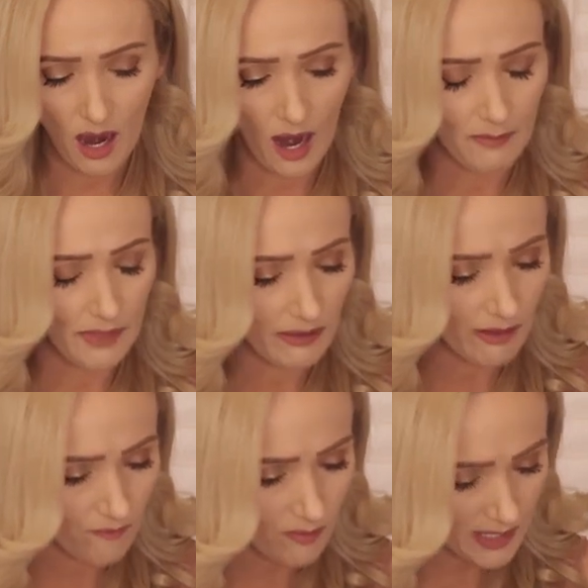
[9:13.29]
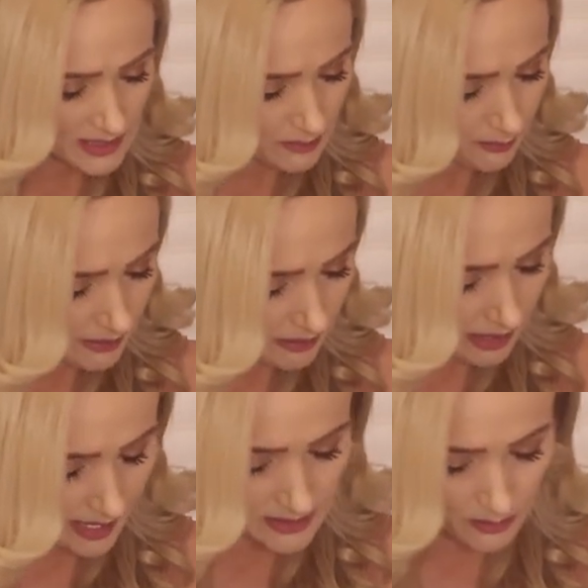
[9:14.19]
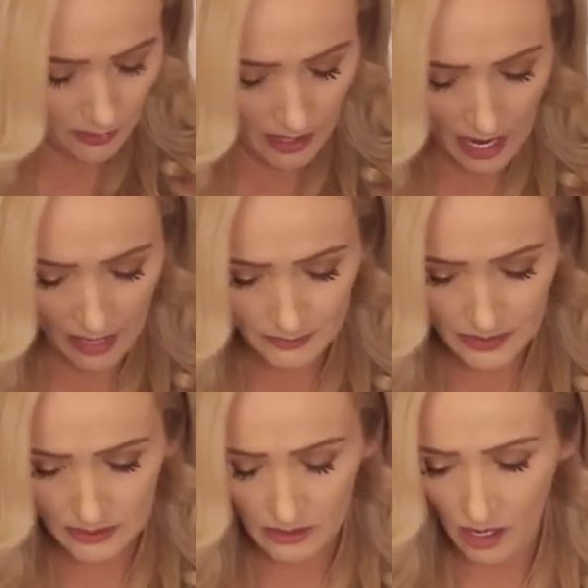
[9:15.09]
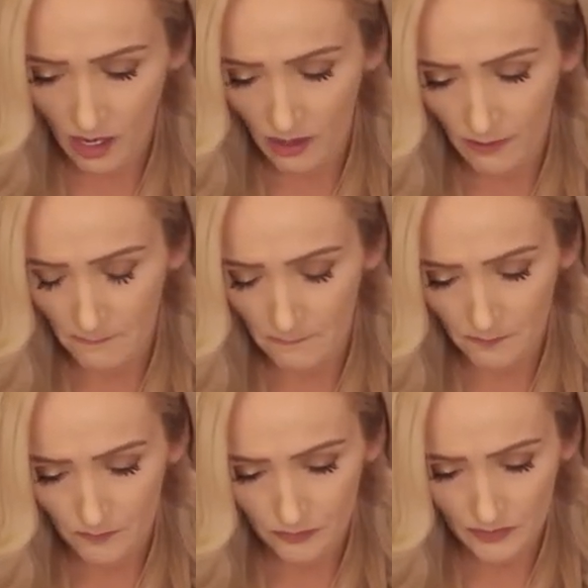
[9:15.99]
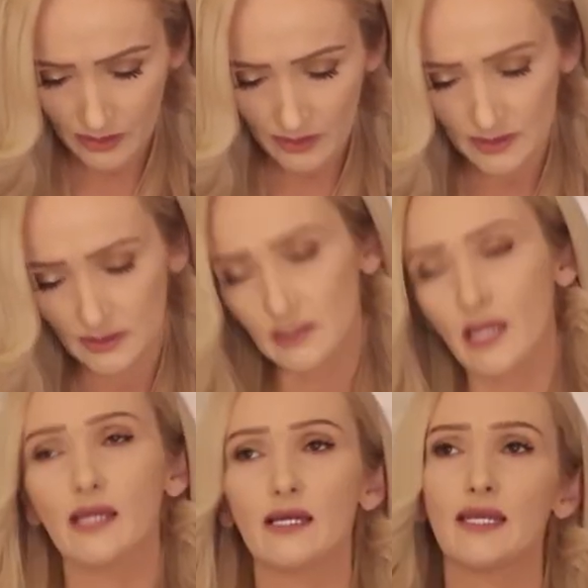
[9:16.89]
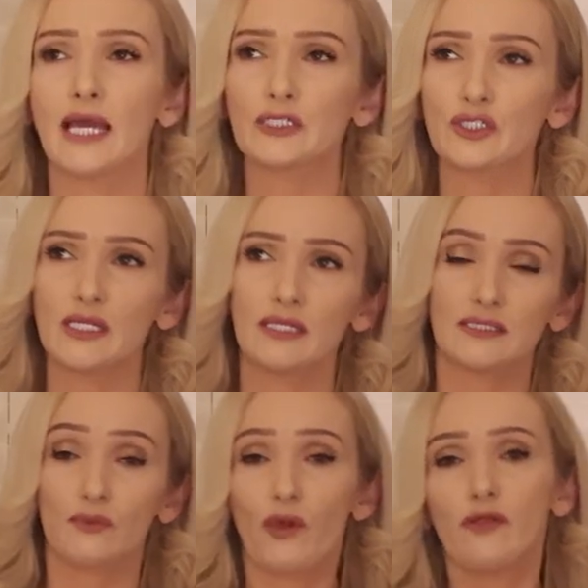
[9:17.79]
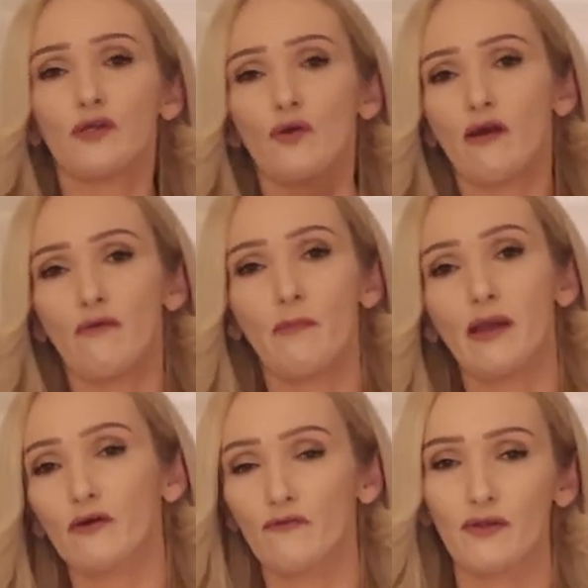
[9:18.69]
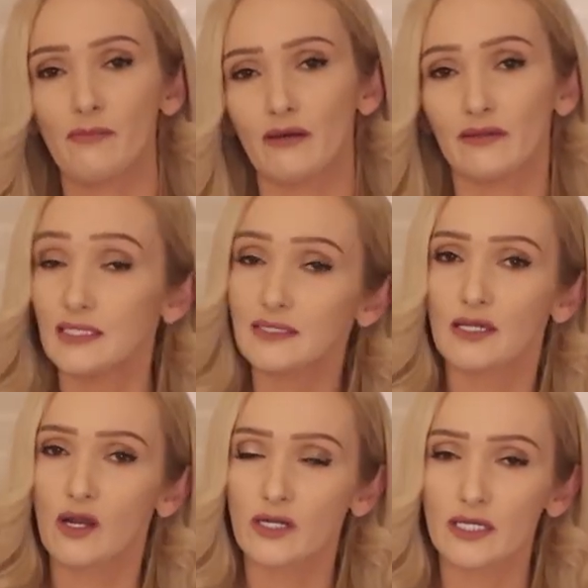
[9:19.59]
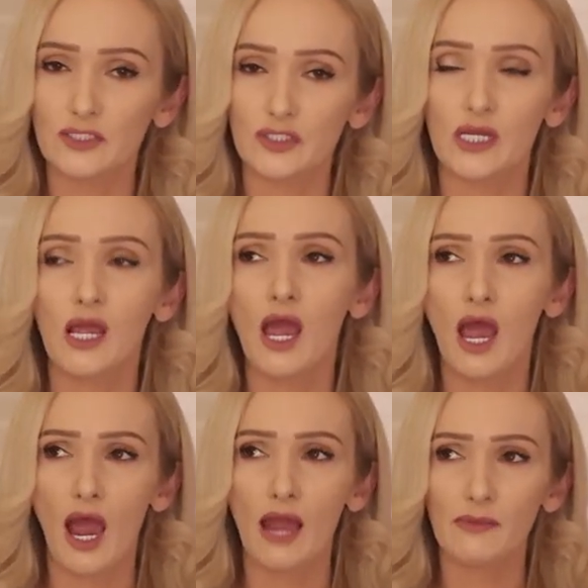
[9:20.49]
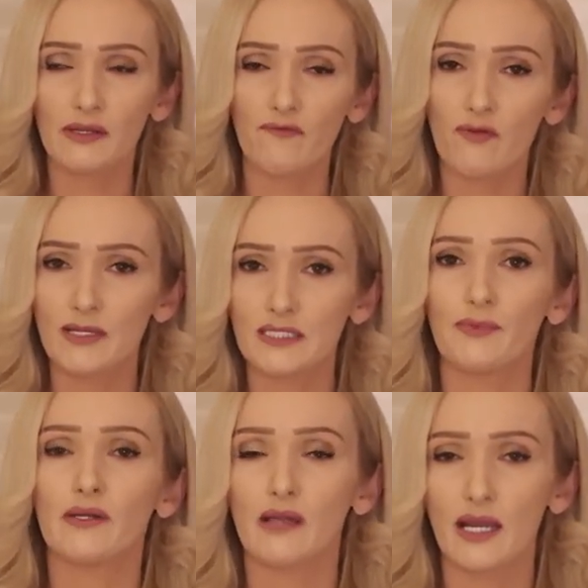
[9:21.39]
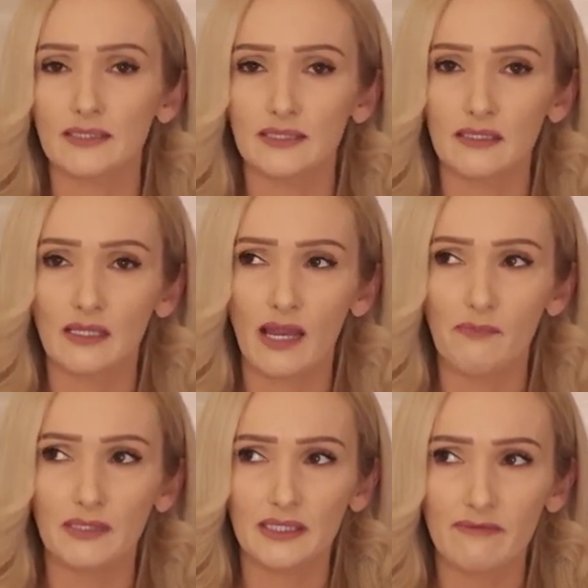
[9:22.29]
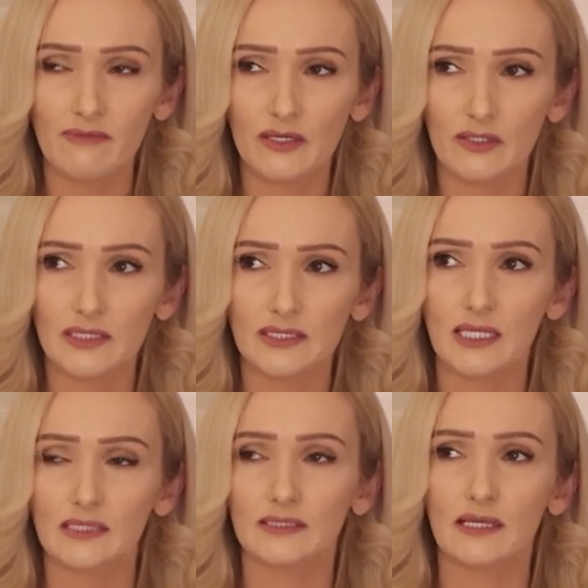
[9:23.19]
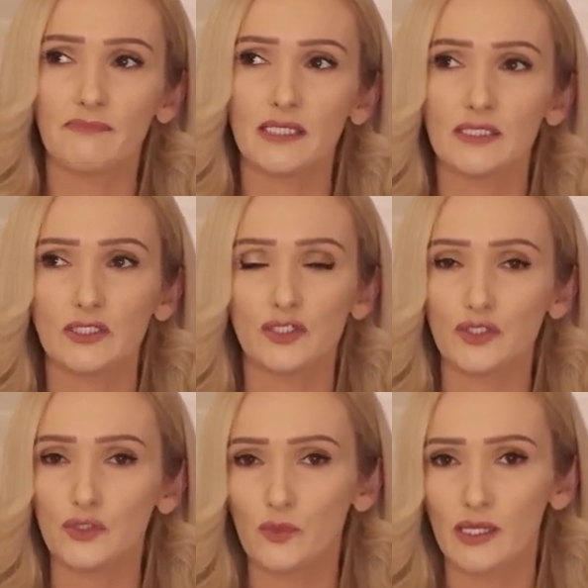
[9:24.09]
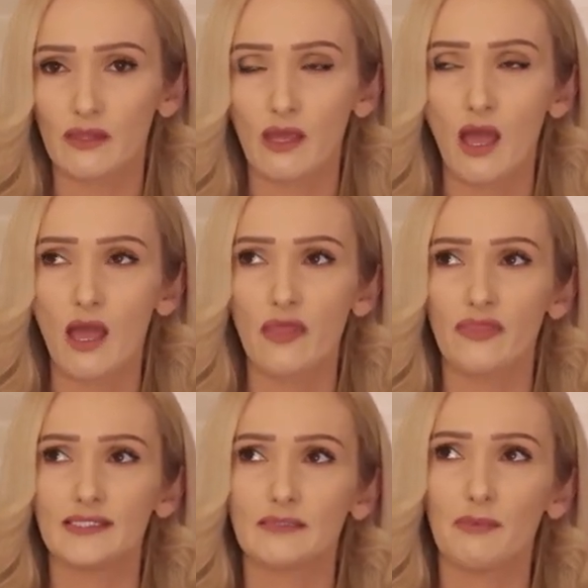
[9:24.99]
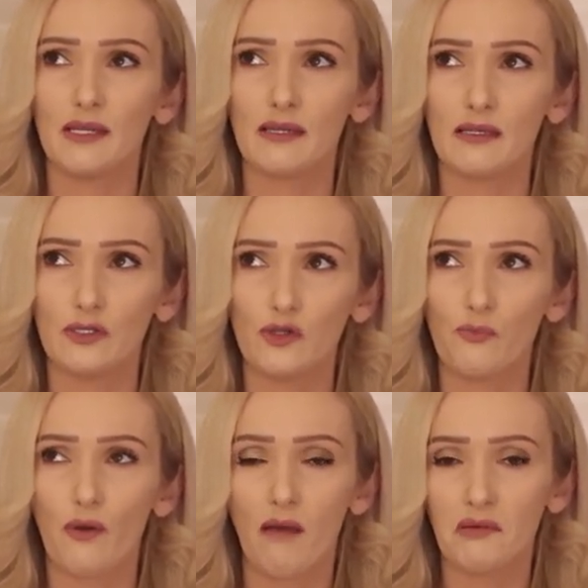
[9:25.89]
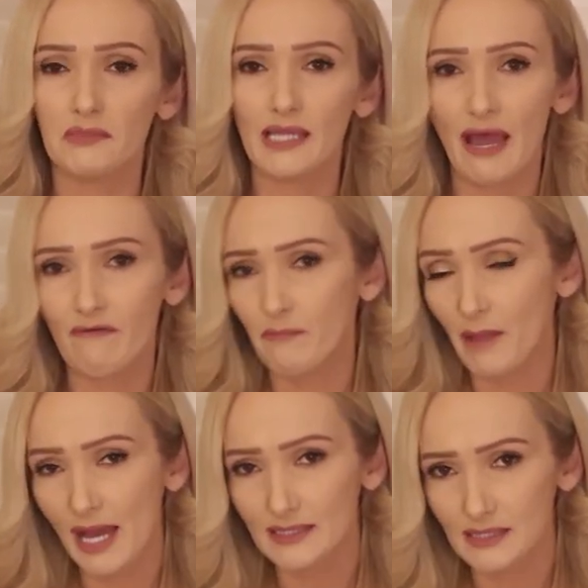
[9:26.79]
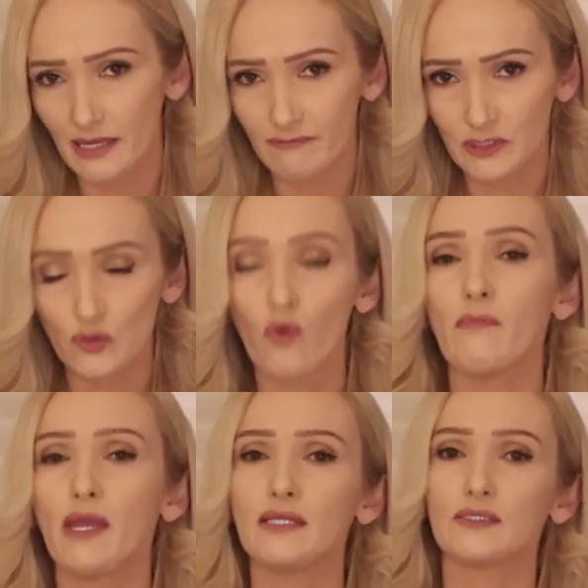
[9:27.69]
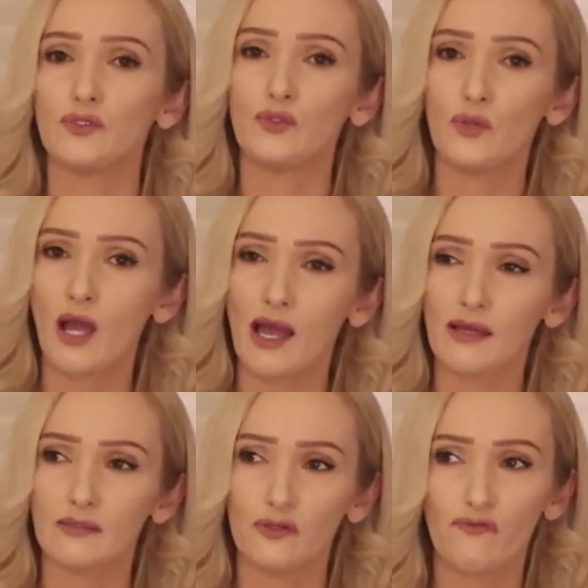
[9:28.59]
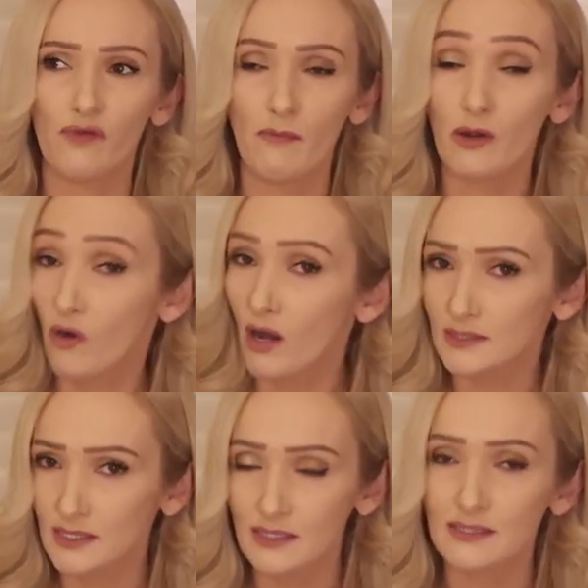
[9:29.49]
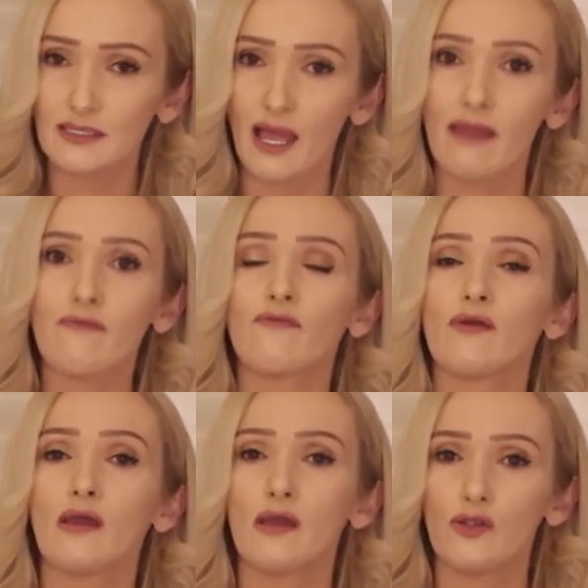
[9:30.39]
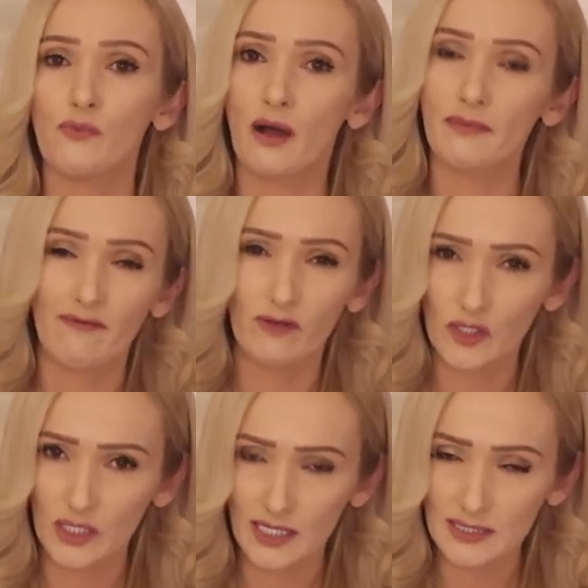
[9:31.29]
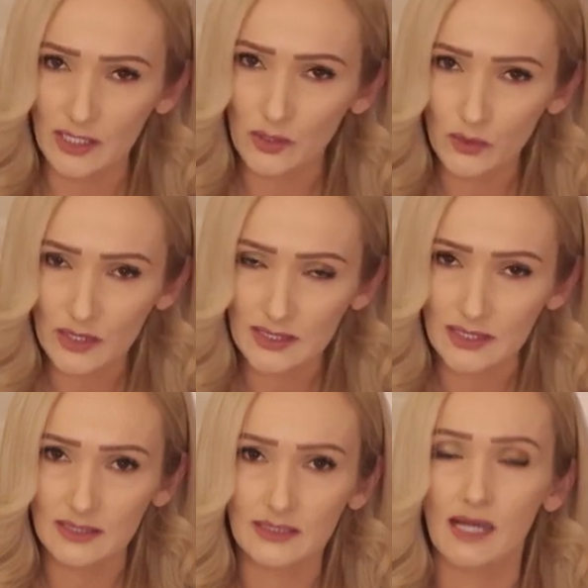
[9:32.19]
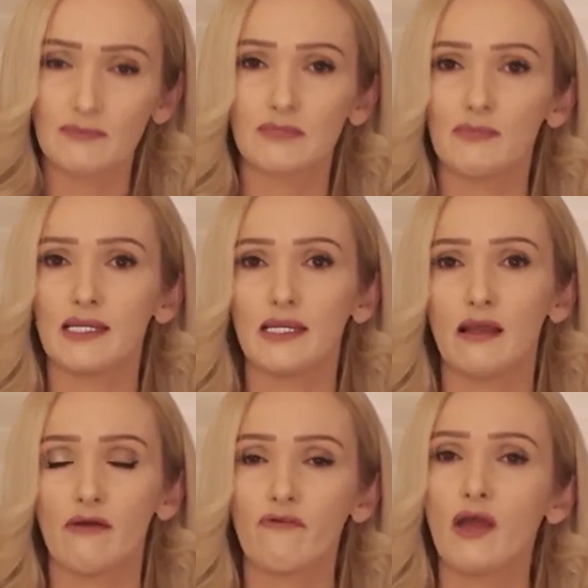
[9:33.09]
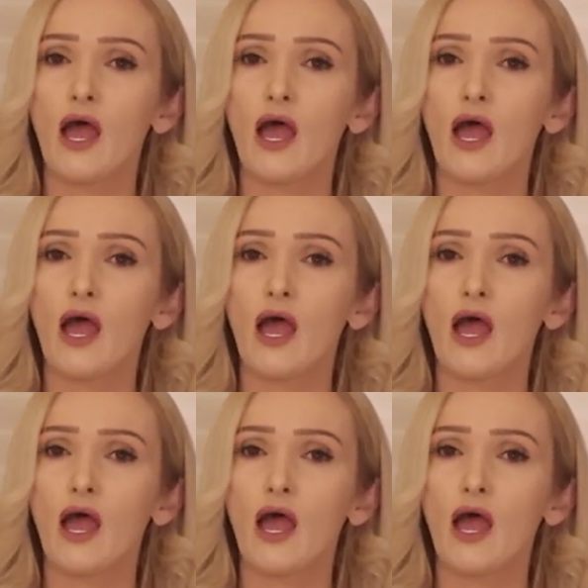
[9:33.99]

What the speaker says: I'm hearing from my spirit guides, perhaps there is a connection in this, whether you're a male or female in this incarnation. I'm hearing from my spirit guides that I believe there is something to do with this being, you probably have a past life soulmate who you've come across in this life. You probably have a good idea who this is that I'm speaking of.